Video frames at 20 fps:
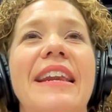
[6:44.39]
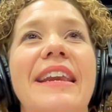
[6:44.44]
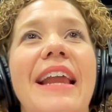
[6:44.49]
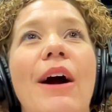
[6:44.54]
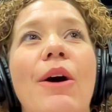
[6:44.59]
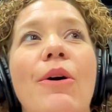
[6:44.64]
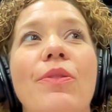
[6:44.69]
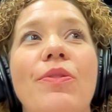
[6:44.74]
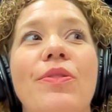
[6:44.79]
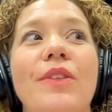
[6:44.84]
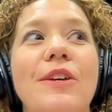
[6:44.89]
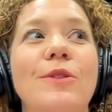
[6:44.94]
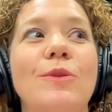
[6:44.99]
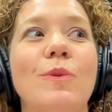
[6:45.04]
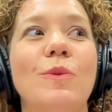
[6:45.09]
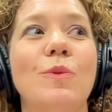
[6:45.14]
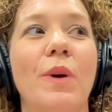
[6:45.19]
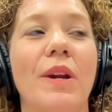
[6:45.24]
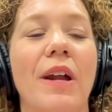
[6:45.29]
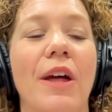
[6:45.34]
Now, this
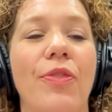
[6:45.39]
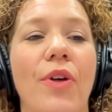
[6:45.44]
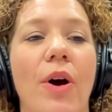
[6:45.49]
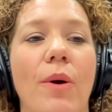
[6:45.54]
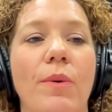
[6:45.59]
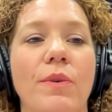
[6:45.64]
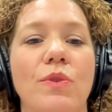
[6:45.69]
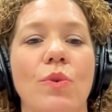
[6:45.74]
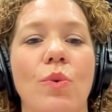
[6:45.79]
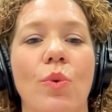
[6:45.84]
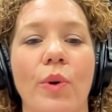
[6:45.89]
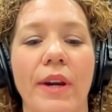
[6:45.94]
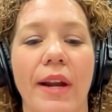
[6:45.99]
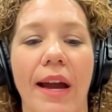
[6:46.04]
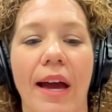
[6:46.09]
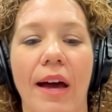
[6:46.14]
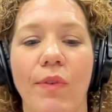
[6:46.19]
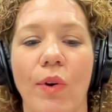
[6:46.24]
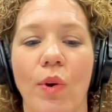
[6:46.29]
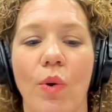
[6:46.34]
was what I thought was cool and I
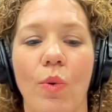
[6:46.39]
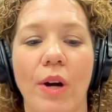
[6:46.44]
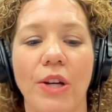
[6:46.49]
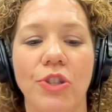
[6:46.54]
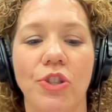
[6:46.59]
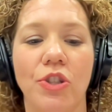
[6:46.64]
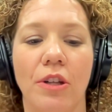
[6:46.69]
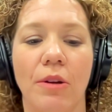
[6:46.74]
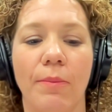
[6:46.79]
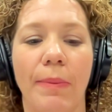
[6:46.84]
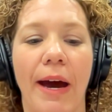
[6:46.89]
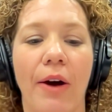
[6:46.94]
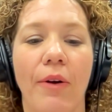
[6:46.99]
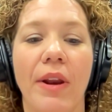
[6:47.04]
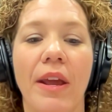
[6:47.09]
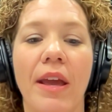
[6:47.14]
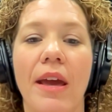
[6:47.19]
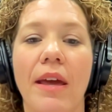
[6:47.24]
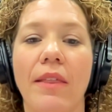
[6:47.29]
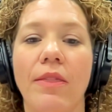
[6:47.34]
have a question about.
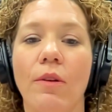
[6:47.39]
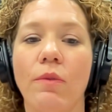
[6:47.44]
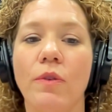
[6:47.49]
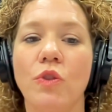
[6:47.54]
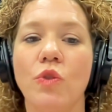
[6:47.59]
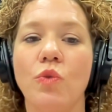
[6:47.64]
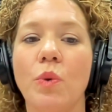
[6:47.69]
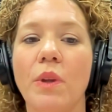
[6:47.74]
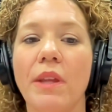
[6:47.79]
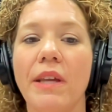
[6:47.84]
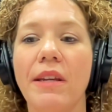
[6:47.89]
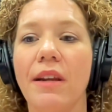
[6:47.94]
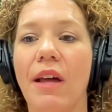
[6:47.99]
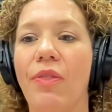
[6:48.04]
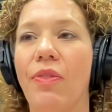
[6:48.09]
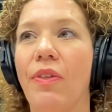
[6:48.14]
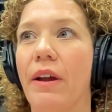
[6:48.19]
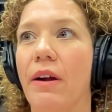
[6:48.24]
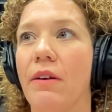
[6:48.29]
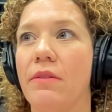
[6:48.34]
There was really
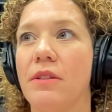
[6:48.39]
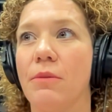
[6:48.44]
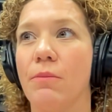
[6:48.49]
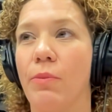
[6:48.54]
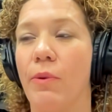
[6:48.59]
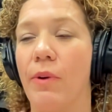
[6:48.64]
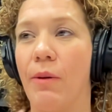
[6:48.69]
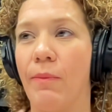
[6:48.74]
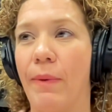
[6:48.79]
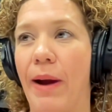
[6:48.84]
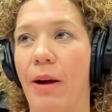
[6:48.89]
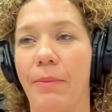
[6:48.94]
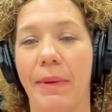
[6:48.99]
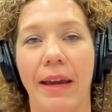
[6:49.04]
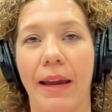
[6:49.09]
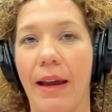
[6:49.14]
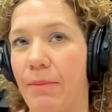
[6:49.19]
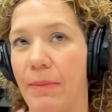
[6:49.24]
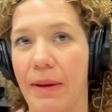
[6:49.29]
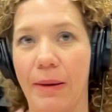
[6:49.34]
nothing else around
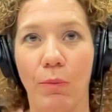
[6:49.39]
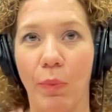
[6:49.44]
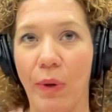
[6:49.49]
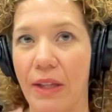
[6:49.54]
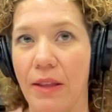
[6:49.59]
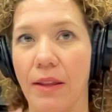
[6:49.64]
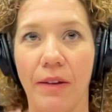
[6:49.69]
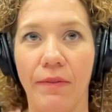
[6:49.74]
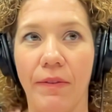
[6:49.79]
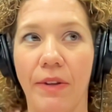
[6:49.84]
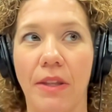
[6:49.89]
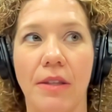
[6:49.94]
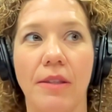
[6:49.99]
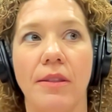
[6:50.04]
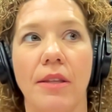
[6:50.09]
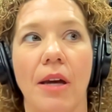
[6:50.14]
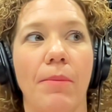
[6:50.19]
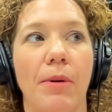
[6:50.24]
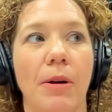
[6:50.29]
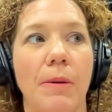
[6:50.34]
me. I mean, we live in the
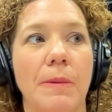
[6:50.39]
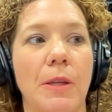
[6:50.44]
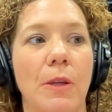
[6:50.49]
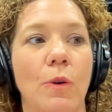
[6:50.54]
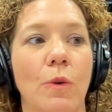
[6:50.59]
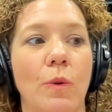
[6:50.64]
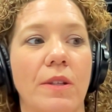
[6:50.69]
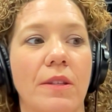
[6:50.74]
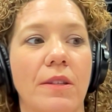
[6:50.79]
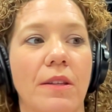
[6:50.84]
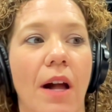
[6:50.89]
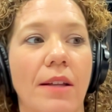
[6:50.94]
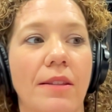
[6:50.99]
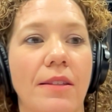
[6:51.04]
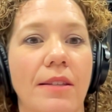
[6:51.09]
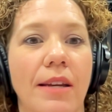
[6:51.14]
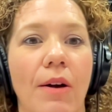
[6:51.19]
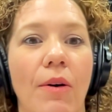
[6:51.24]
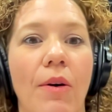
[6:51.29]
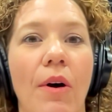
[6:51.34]
suburbs in North
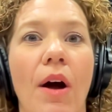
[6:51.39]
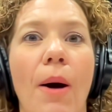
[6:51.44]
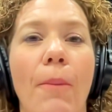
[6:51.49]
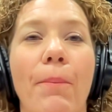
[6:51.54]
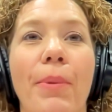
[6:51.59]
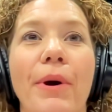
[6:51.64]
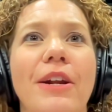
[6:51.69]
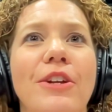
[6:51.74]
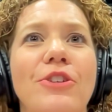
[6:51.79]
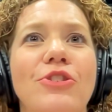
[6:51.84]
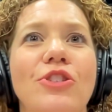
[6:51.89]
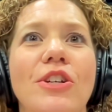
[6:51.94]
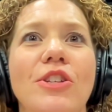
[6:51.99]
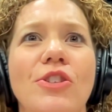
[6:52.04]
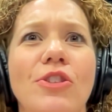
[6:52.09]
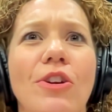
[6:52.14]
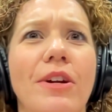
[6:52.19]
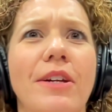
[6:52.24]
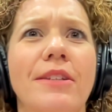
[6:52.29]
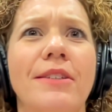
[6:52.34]
Scottsdale, but it
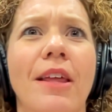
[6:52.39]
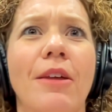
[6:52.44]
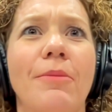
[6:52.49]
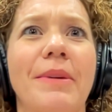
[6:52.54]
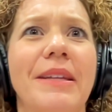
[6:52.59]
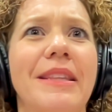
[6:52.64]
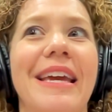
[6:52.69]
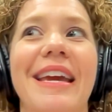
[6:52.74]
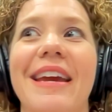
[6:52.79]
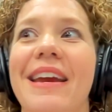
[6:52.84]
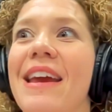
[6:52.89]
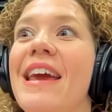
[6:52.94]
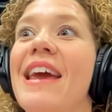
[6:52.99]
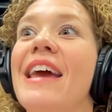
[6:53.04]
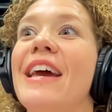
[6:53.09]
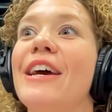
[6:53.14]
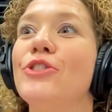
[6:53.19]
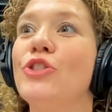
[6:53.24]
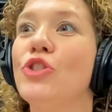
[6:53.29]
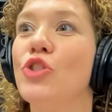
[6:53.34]
just started telling me the
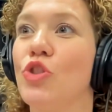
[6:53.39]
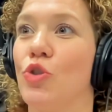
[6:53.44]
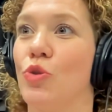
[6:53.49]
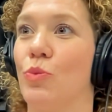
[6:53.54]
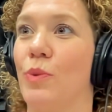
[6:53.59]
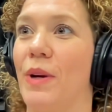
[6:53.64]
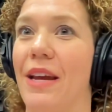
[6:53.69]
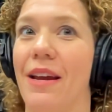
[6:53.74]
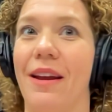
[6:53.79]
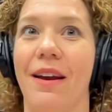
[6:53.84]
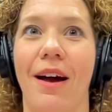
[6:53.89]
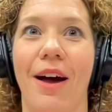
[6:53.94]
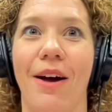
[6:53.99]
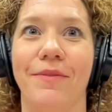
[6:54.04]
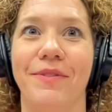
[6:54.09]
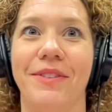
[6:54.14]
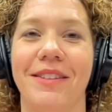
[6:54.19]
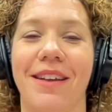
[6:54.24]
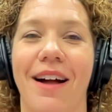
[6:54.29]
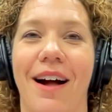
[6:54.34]
history
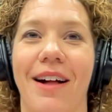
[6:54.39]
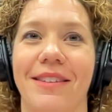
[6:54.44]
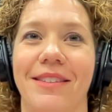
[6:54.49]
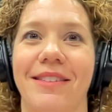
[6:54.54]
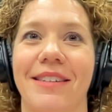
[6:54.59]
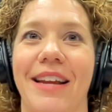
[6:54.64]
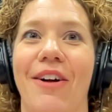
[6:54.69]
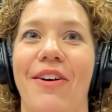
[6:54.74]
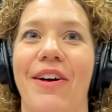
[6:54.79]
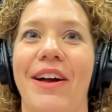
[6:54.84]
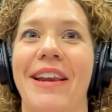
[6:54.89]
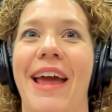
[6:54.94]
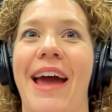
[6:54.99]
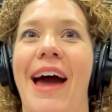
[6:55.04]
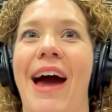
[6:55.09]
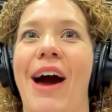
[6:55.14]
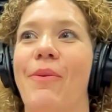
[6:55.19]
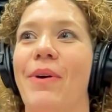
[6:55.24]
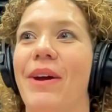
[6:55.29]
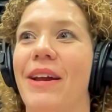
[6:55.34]
of Scottsdale and
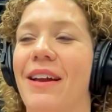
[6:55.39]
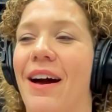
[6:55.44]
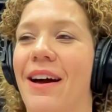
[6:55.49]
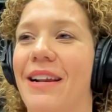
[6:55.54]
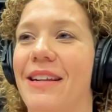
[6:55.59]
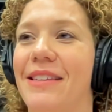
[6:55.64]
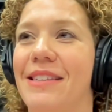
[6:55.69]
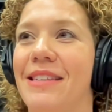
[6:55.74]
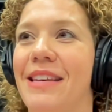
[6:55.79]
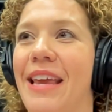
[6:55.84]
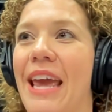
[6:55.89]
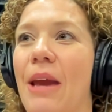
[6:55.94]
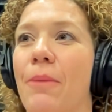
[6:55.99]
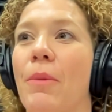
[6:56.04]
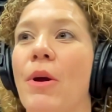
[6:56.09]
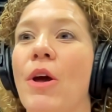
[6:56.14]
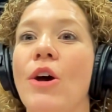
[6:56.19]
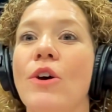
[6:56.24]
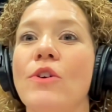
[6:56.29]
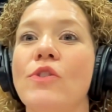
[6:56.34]
how it got its
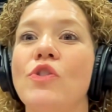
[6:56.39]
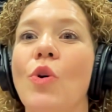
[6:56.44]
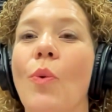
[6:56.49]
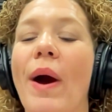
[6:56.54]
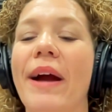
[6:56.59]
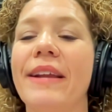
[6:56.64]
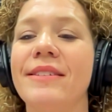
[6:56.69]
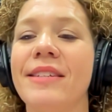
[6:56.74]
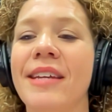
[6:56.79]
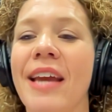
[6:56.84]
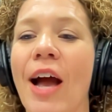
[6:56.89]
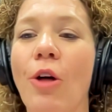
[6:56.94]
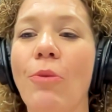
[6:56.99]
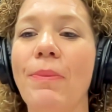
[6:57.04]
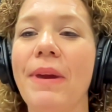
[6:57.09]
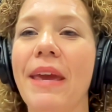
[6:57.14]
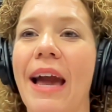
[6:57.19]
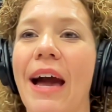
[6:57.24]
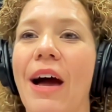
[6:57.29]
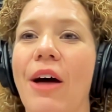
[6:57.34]
name. So tell
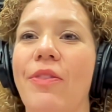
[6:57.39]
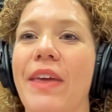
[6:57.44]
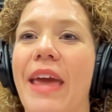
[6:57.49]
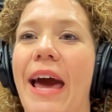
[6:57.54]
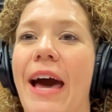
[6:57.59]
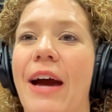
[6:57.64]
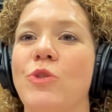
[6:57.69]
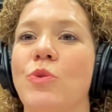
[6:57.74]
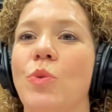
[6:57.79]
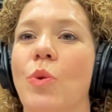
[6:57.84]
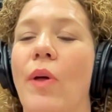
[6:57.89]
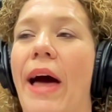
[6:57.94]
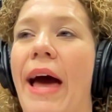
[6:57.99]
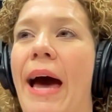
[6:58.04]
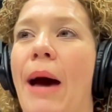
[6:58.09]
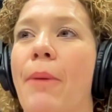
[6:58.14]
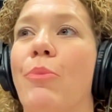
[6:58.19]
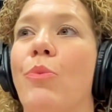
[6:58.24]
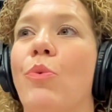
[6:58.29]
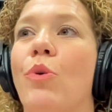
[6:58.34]
me how the actual
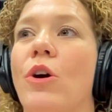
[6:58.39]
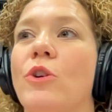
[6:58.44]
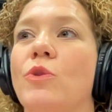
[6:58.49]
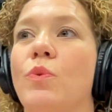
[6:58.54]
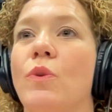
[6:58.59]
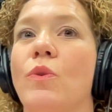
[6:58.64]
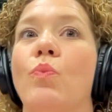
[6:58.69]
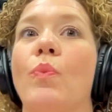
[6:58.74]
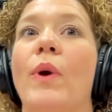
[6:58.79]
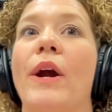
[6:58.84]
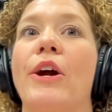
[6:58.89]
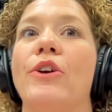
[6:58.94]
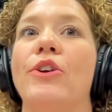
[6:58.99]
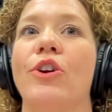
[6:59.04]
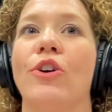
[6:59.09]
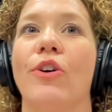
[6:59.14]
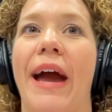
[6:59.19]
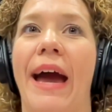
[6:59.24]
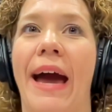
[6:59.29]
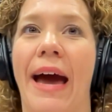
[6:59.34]
app works with where
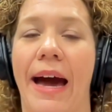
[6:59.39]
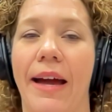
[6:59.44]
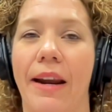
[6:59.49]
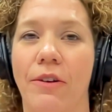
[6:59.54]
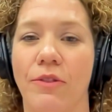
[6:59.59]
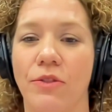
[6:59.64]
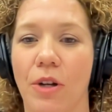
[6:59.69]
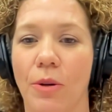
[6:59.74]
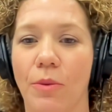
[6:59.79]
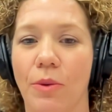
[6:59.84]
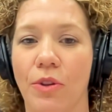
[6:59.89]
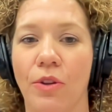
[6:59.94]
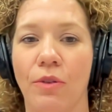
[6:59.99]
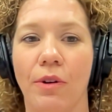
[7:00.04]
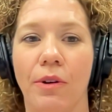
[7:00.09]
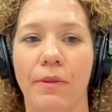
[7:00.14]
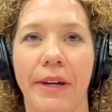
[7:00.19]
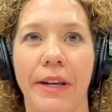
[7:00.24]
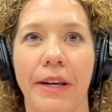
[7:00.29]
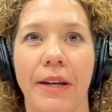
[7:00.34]
you're at. I'll start with
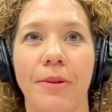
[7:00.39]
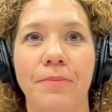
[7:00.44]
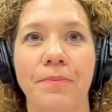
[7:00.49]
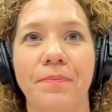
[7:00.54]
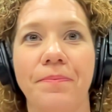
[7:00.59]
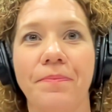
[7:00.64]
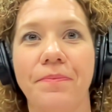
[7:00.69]
you, Irina.